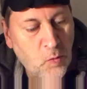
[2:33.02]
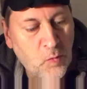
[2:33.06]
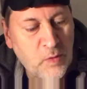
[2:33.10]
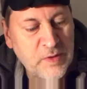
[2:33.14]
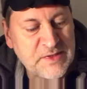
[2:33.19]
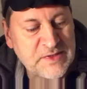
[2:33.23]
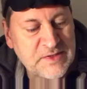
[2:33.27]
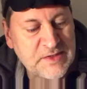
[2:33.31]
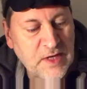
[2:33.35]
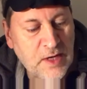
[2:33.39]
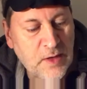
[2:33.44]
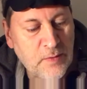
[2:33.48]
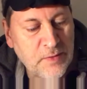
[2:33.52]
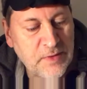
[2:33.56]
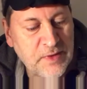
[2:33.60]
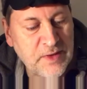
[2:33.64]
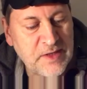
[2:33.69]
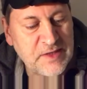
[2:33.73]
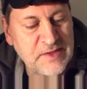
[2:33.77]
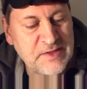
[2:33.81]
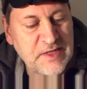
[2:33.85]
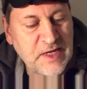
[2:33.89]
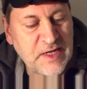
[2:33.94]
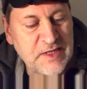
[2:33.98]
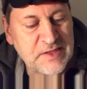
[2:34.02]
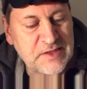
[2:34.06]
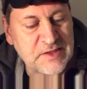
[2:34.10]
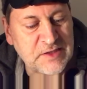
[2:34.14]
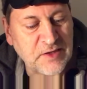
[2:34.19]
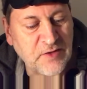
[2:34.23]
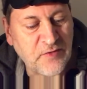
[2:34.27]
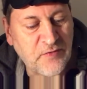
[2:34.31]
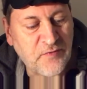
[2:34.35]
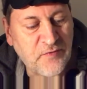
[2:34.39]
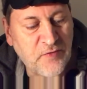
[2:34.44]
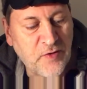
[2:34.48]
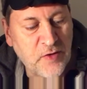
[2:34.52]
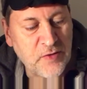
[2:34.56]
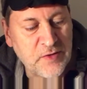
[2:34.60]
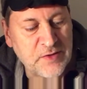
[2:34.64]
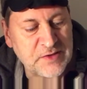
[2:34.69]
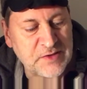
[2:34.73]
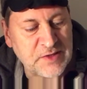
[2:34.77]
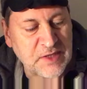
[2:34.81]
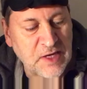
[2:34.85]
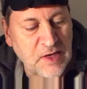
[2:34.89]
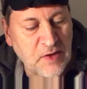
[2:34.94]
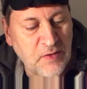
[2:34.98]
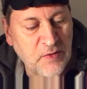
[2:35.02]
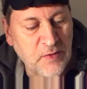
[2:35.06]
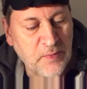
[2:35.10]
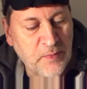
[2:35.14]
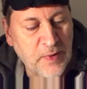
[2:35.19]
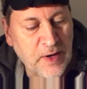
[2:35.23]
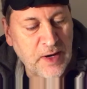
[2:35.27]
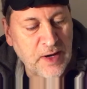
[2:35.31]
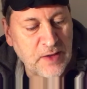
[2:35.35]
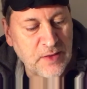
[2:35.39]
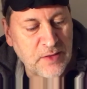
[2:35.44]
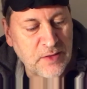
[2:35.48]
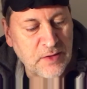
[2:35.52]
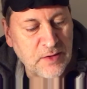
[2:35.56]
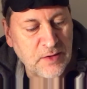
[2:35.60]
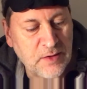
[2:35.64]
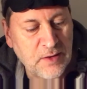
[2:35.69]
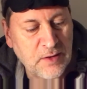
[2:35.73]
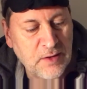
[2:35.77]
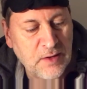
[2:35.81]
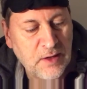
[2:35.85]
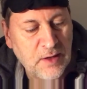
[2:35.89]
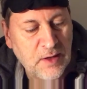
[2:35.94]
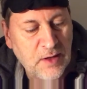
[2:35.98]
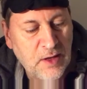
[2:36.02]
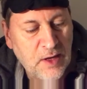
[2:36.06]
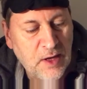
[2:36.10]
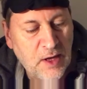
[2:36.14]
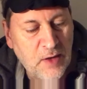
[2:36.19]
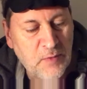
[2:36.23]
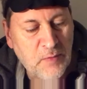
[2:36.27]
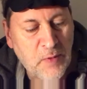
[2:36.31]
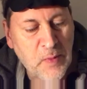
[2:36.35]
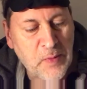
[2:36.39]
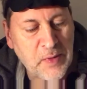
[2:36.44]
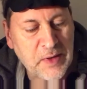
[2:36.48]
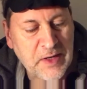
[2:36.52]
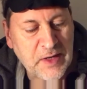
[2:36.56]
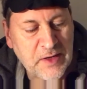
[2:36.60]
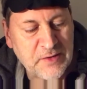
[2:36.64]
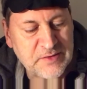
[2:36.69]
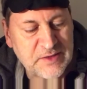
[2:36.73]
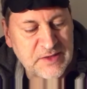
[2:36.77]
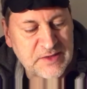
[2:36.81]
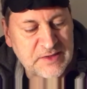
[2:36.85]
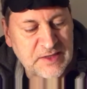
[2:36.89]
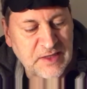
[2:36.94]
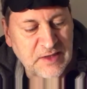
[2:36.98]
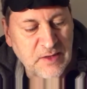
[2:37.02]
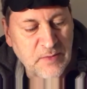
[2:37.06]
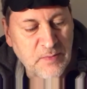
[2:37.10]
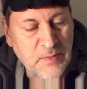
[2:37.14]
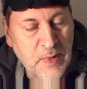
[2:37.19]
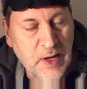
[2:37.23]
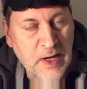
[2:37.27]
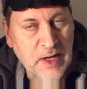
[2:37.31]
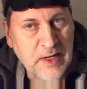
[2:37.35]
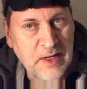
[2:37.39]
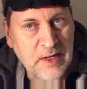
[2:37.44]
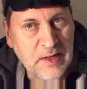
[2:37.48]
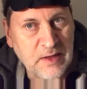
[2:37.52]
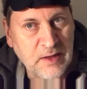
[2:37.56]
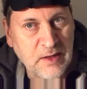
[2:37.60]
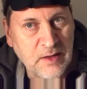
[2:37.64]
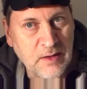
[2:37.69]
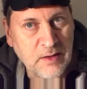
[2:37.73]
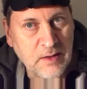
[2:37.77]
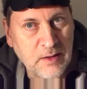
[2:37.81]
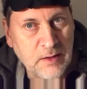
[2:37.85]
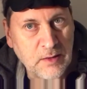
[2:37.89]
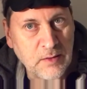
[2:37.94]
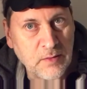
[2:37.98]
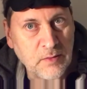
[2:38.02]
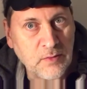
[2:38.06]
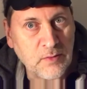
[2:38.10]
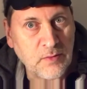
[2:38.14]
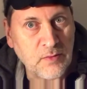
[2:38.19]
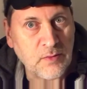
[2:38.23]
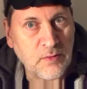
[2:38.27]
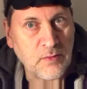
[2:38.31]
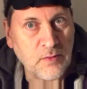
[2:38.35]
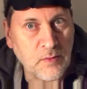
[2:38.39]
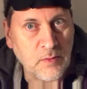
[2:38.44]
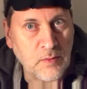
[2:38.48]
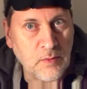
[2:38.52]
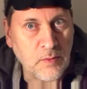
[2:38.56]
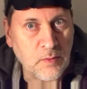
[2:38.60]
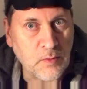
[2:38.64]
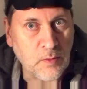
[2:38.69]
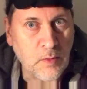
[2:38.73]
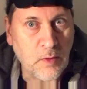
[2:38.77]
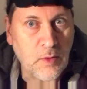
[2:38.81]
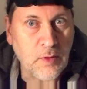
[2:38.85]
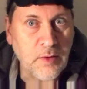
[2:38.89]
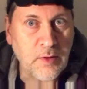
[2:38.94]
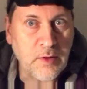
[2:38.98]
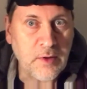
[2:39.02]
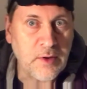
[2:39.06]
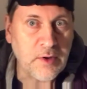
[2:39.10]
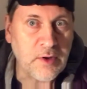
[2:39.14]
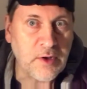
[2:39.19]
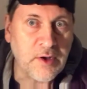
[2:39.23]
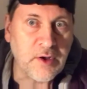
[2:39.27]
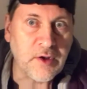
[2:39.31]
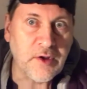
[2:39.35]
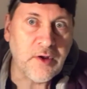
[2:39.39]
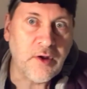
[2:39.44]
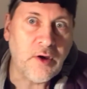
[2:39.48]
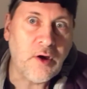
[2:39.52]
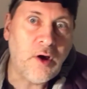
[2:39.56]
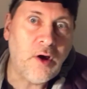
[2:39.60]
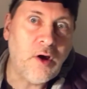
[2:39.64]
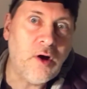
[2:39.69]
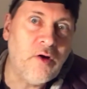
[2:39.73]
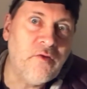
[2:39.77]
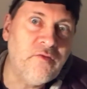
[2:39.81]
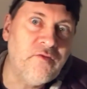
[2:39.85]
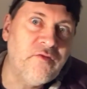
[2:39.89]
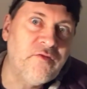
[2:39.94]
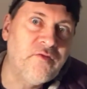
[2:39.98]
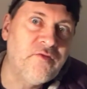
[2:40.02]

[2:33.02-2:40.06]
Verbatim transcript: we start with the intention of focusing on the breath. When we notice that the mind has wandered off,